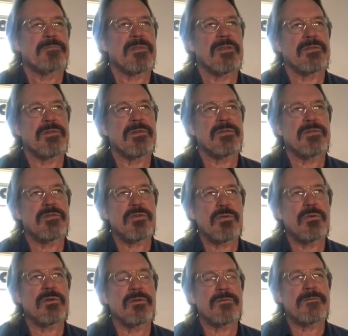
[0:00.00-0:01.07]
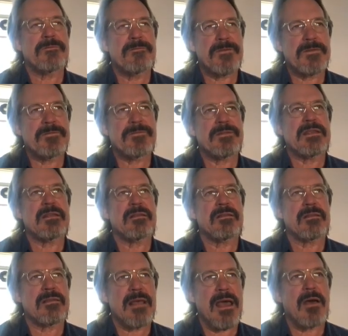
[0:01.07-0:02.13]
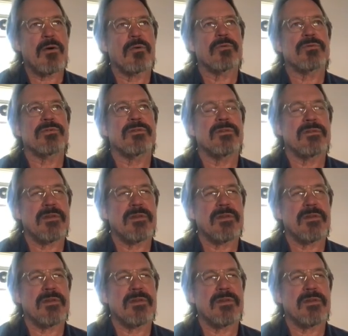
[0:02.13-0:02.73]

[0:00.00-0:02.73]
this is 250000